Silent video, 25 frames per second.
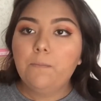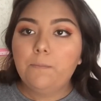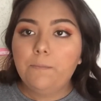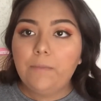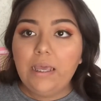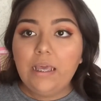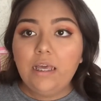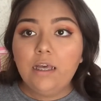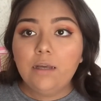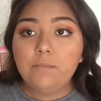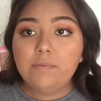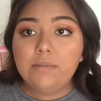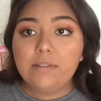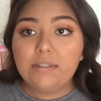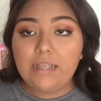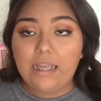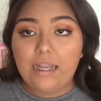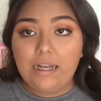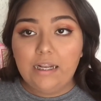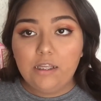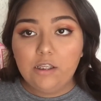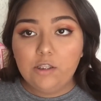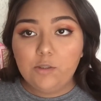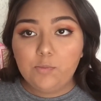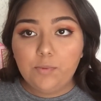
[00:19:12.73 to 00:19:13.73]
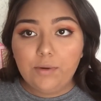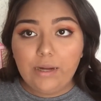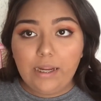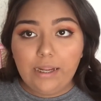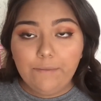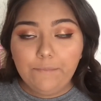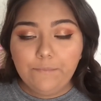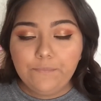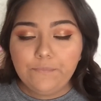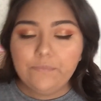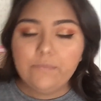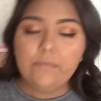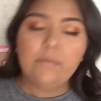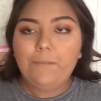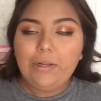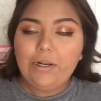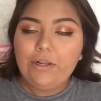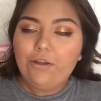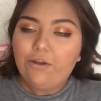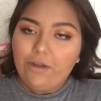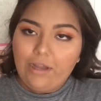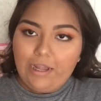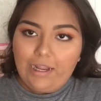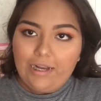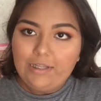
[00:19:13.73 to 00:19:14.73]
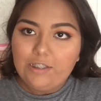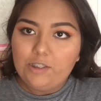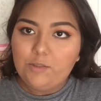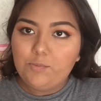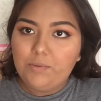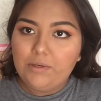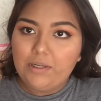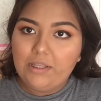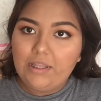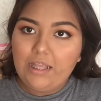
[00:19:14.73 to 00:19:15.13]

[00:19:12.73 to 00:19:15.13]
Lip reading: Makeup Setting Spray. I'm gonna go ahead and spray